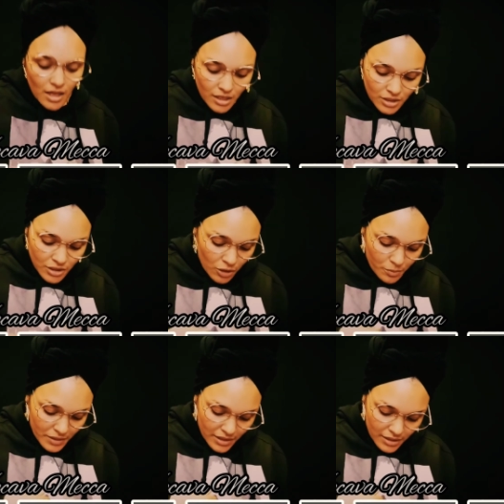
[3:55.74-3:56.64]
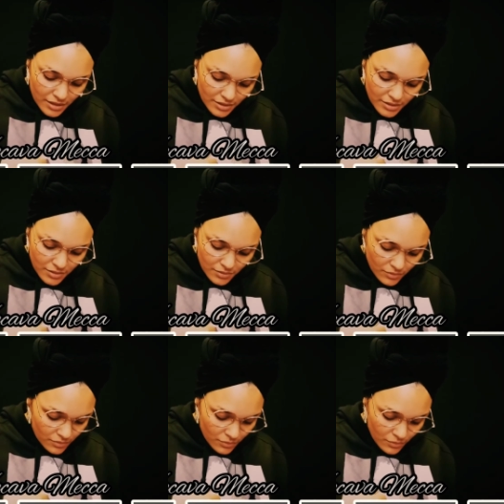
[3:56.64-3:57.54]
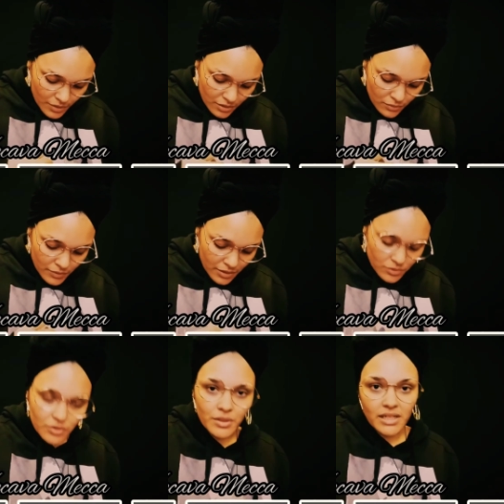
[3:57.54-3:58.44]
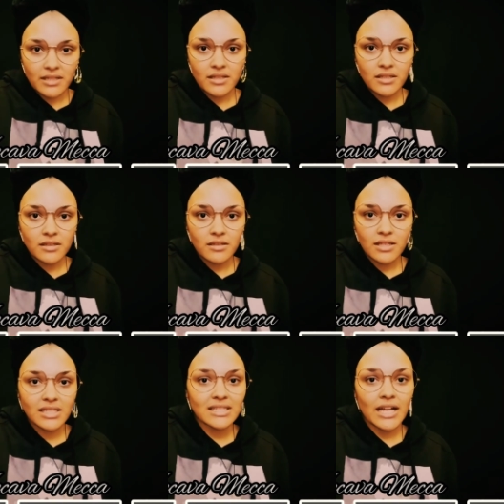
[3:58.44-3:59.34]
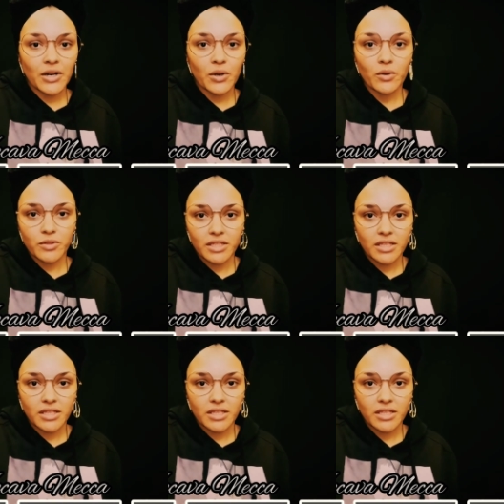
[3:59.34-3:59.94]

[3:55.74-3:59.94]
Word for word: No, because we don't we don't do this. This is not our culture.